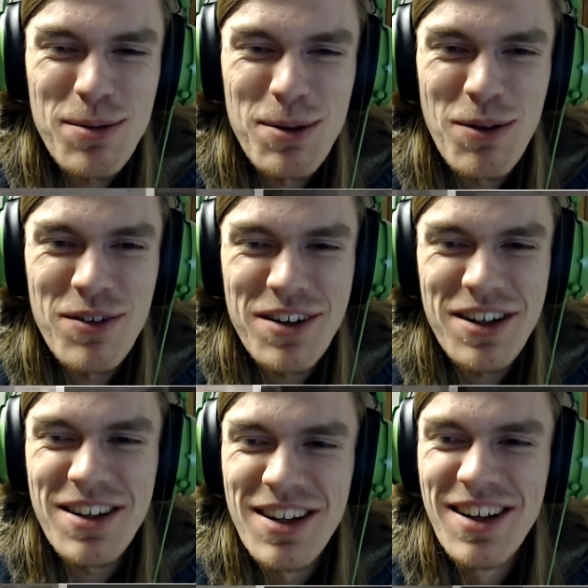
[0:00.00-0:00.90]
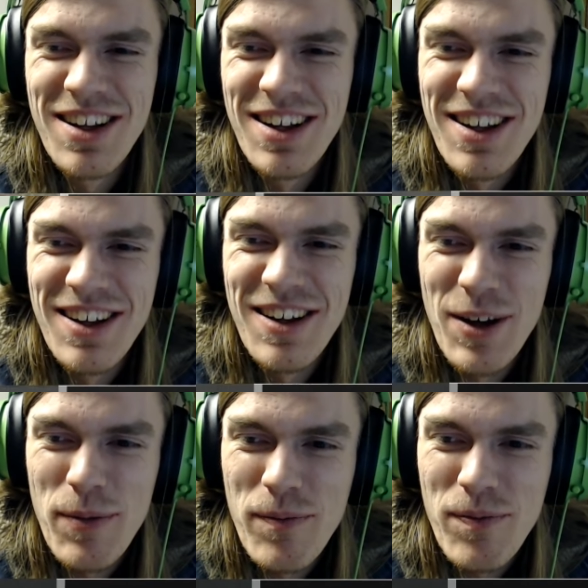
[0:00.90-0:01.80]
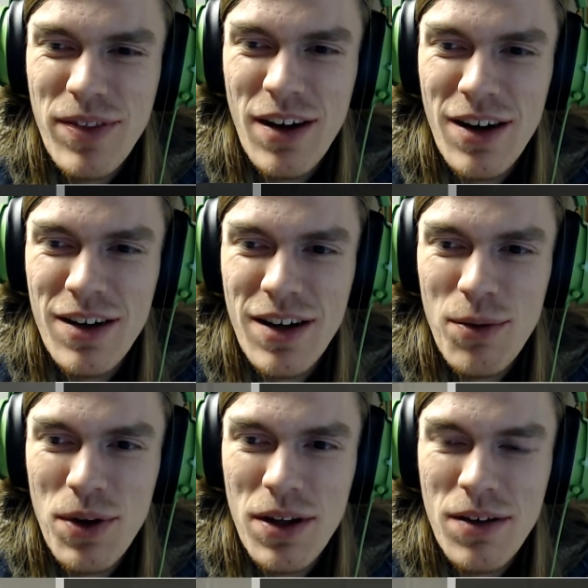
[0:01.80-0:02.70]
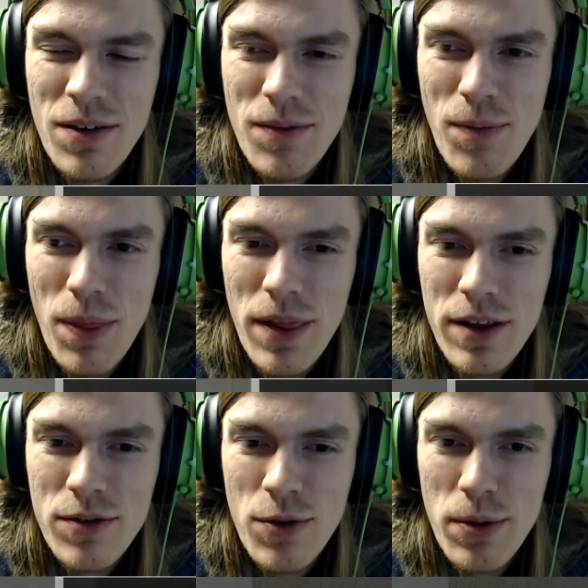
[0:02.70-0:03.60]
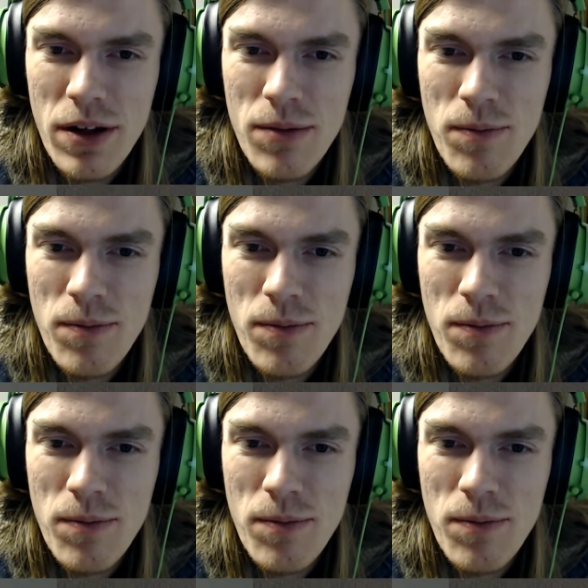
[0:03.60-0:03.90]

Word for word: him over again. Alright, I ween. Thanks for playing.